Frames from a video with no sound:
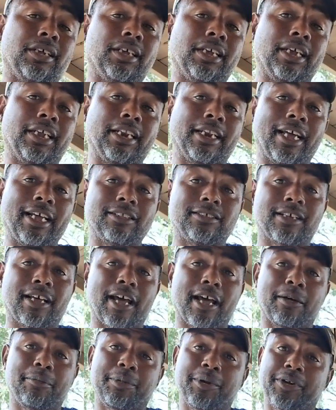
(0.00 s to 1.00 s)
in that
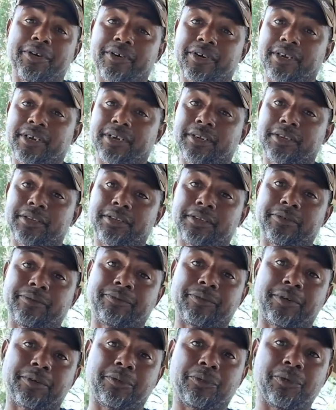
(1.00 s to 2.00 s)
time period
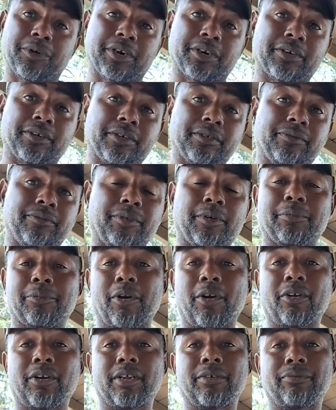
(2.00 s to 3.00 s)
from the winter, from
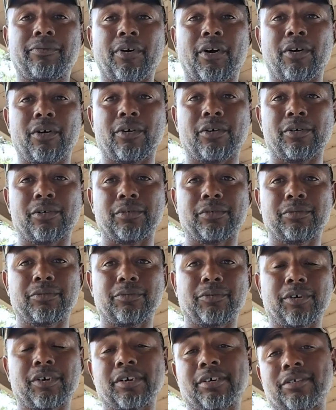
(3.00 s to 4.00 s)
early fall.
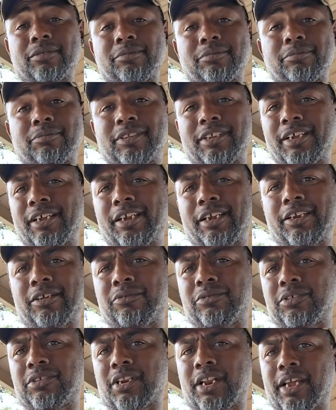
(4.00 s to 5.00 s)
Well, then it
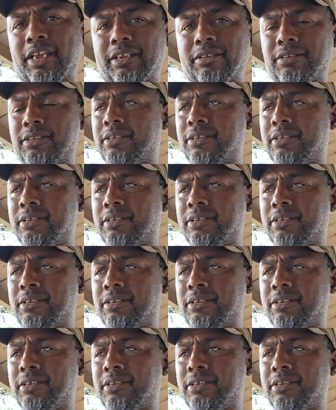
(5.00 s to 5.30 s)
was late.